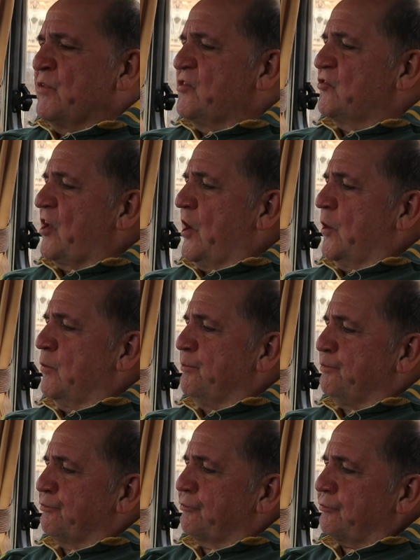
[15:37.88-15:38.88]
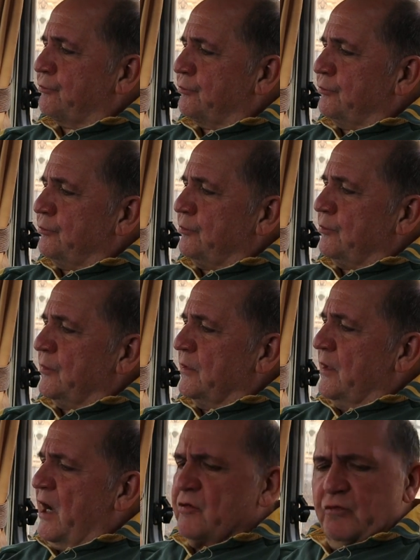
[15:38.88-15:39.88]
So,
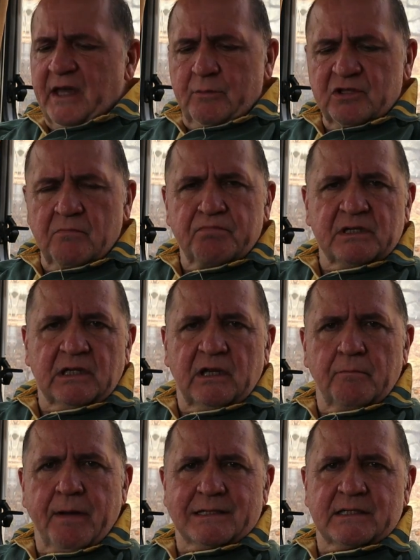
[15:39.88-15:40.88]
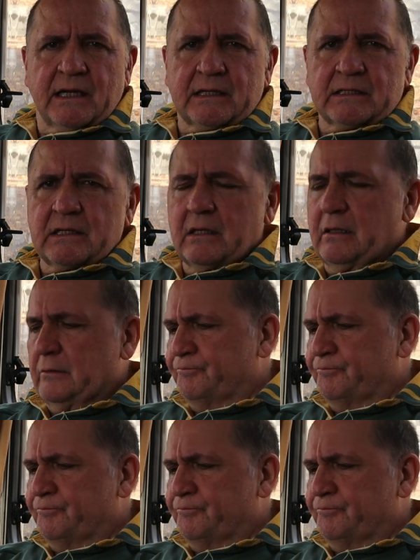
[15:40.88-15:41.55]
I thought that was in particularly bad taste.